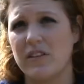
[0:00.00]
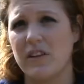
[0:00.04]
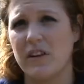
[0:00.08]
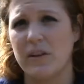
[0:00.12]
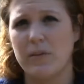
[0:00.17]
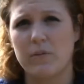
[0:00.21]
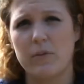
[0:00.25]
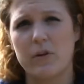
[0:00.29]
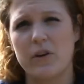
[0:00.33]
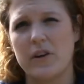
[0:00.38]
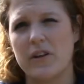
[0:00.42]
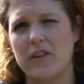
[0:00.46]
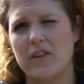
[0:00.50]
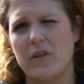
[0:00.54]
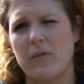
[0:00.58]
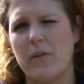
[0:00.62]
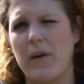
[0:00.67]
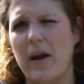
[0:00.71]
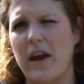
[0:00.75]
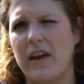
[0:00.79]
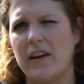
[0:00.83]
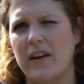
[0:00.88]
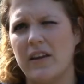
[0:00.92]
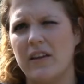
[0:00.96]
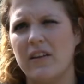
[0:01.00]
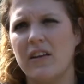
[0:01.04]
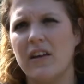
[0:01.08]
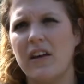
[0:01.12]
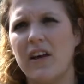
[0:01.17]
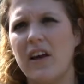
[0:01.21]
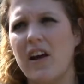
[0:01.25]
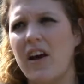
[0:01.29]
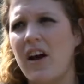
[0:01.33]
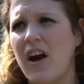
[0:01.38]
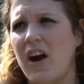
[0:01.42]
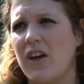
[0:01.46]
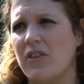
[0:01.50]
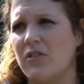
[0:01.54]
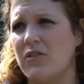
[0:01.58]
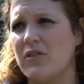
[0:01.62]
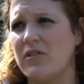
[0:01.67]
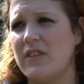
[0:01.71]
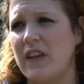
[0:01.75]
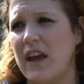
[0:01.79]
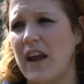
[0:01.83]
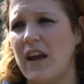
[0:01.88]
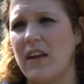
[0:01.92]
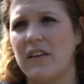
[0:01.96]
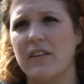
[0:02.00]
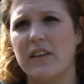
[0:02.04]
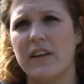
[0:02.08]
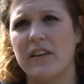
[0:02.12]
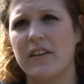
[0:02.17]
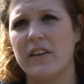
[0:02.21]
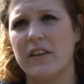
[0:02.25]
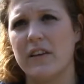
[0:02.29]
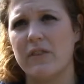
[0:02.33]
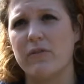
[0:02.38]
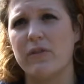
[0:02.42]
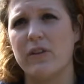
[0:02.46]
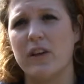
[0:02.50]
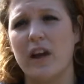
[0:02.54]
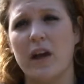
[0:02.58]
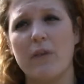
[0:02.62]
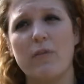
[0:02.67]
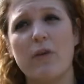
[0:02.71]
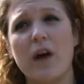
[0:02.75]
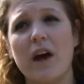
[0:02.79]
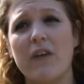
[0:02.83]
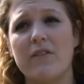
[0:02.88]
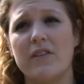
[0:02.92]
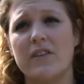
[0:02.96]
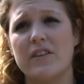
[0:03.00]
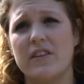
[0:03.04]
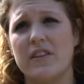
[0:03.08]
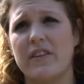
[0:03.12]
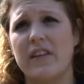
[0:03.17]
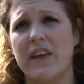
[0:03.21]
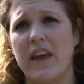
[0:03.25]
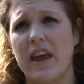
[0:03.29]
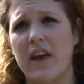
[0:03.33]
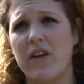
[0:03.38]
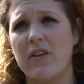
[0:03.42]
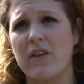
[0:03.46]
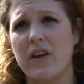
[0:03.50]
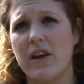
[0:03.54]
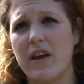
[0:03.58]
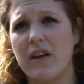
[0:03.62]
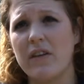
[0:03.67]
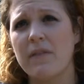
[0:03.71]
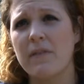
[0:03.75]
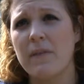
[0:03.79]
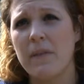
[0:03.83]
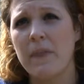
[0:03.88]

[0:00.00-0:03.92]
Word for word: to like participate and understand like the different nonprofits in the area.